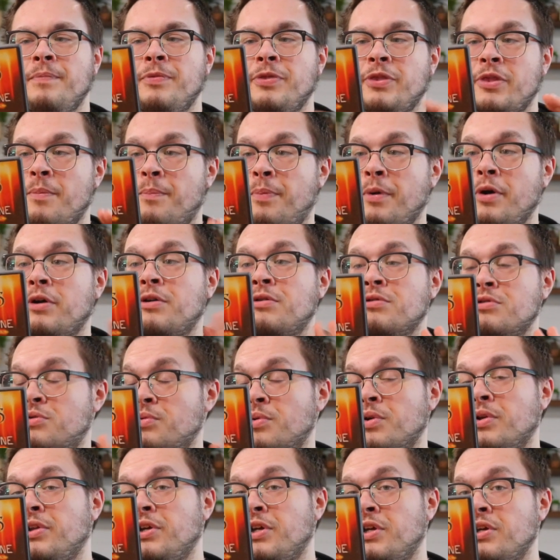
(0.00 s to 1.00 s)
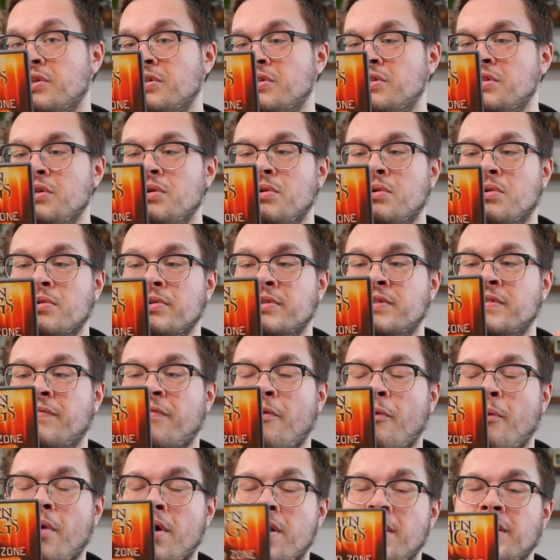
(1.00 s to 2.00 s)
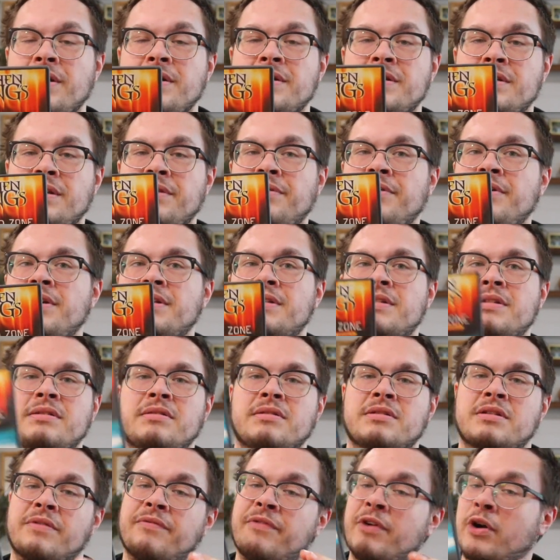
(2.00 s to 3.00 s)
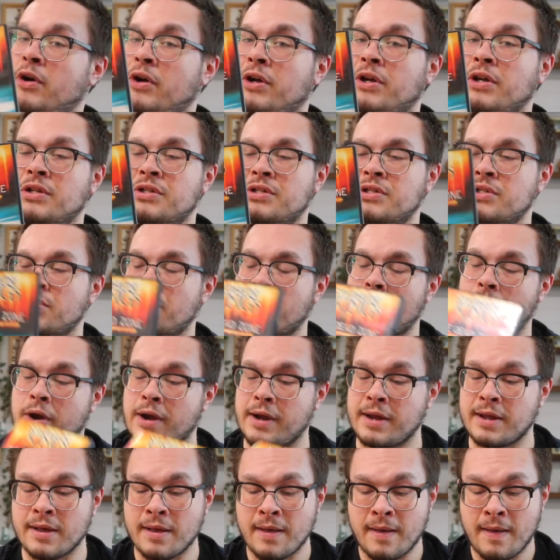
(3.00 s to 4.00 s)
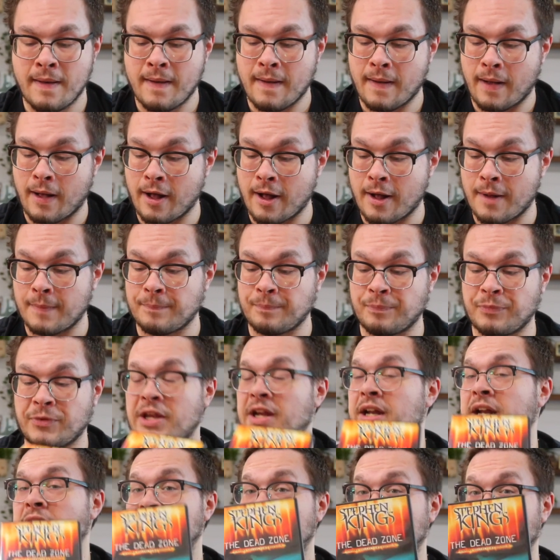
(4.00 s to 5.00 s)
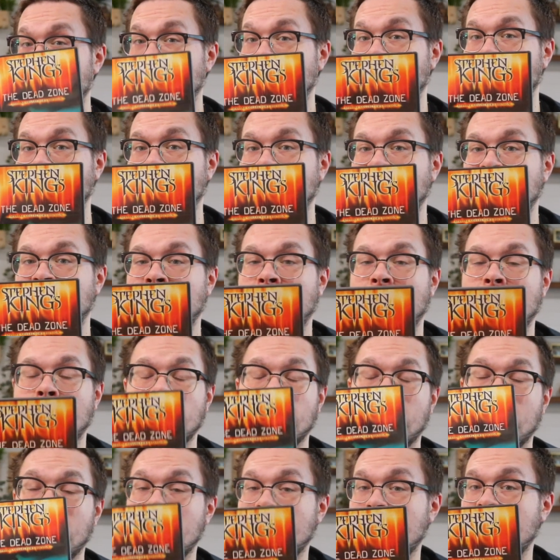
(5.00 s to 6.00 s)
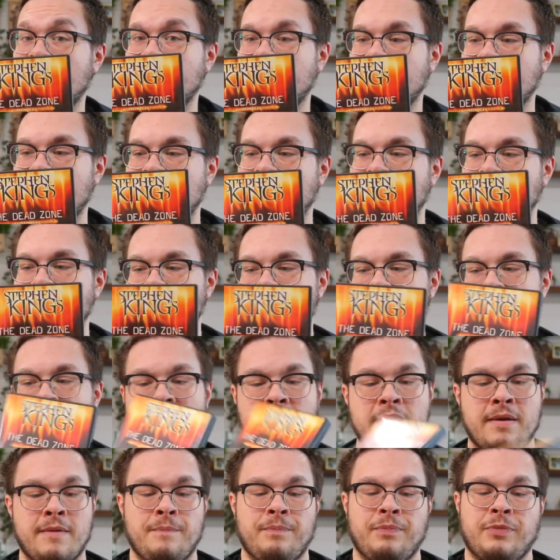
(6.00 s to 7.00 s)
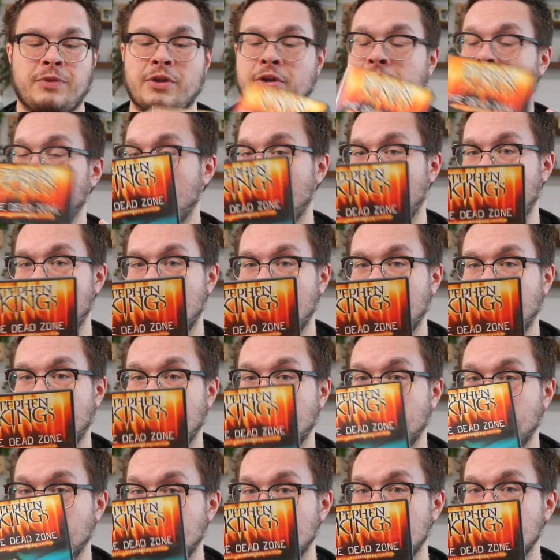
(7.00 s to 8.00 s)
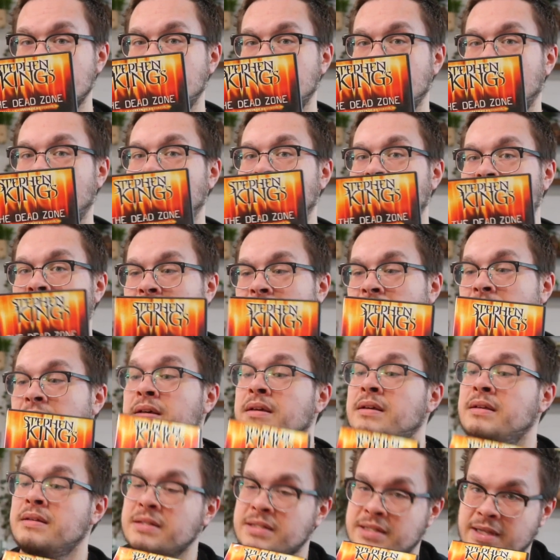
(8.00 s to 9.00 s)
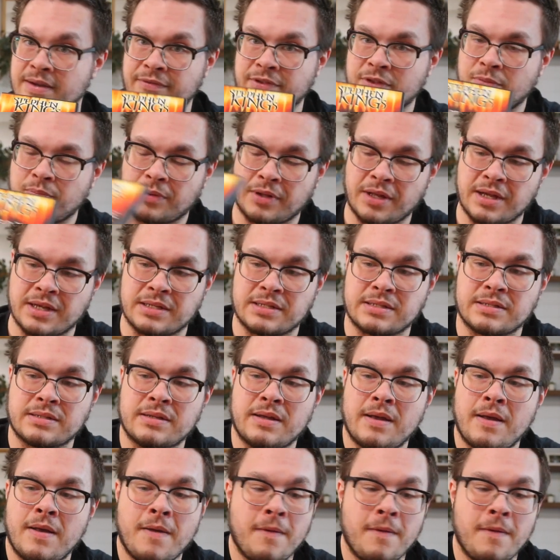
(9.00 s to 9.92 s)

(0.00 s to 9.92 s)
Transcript: The book was really good too. Christopher Walken's in this. It's a very good story. And a very good film. One of my favorites. There you have The Dead Zone in 7th place.